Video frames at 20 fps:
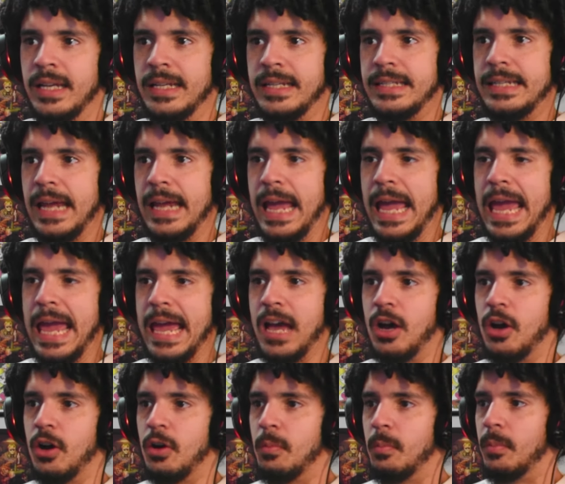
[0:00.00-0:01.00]

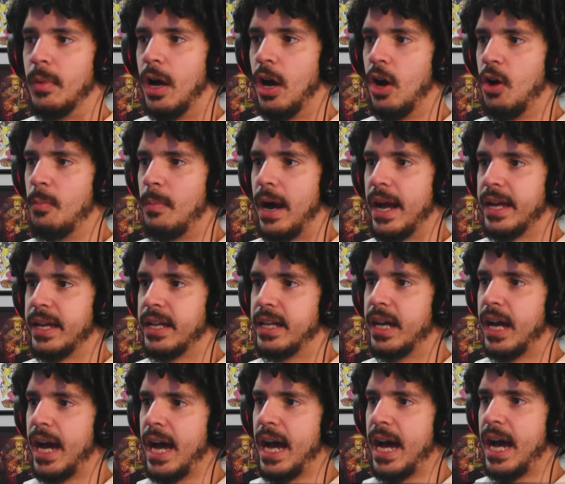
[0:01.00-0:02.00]
Damn. Oh my
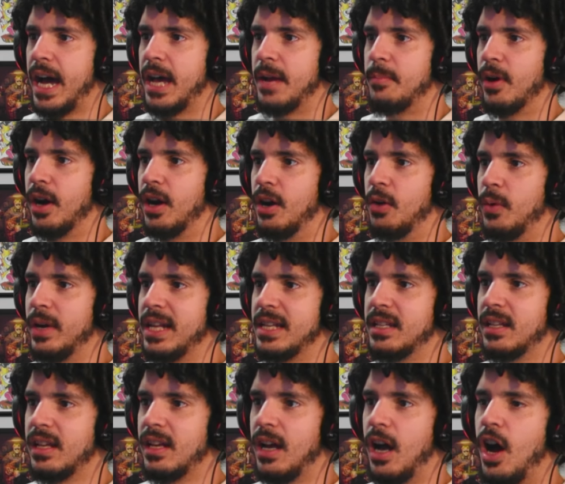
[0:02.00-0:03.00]
God, bro. What is...
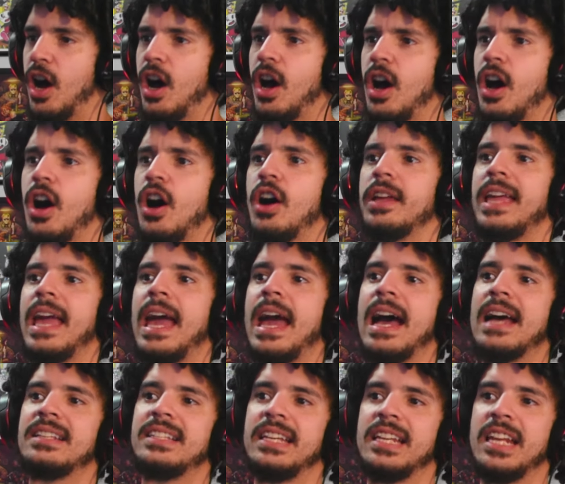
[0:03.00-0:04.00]
Oh, yeah,
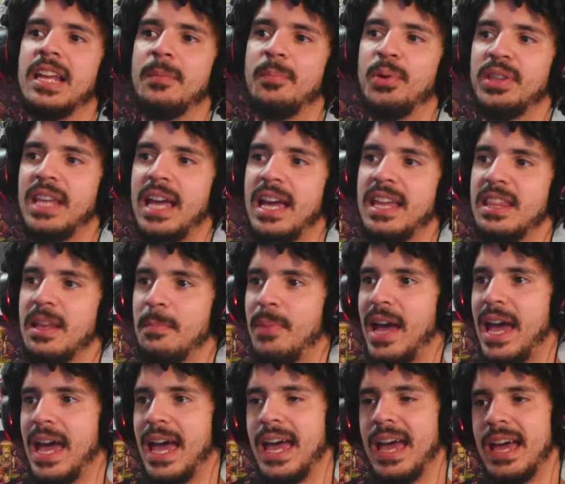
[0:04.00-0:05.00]
I seen him put that in the
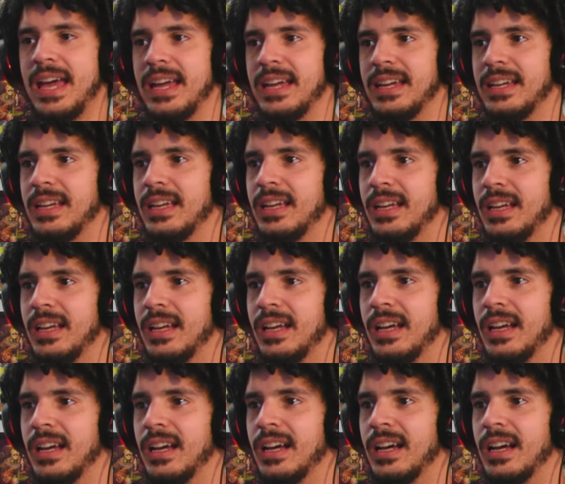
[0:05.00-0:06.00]
bag.
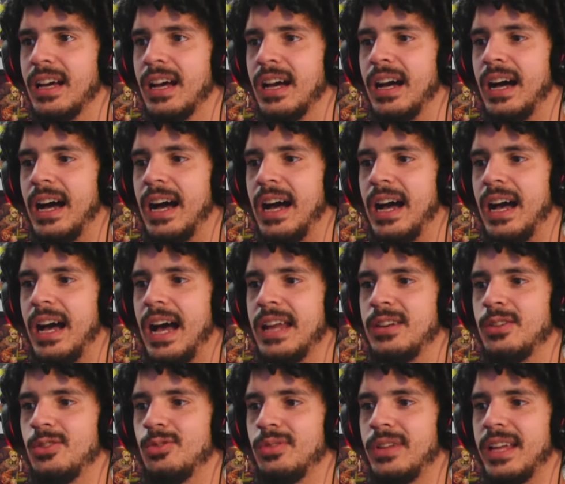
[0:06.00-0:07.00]

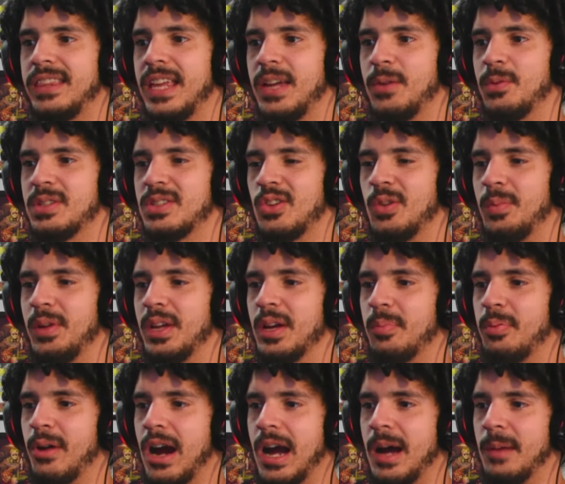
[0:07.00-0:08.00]
I knew that thing was gonna be a
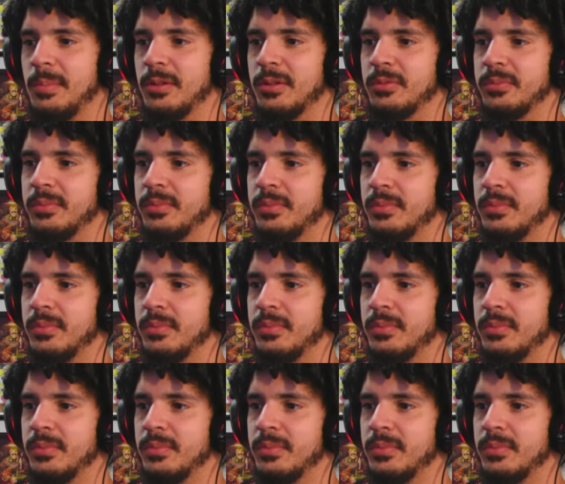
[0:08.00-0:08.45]
problem.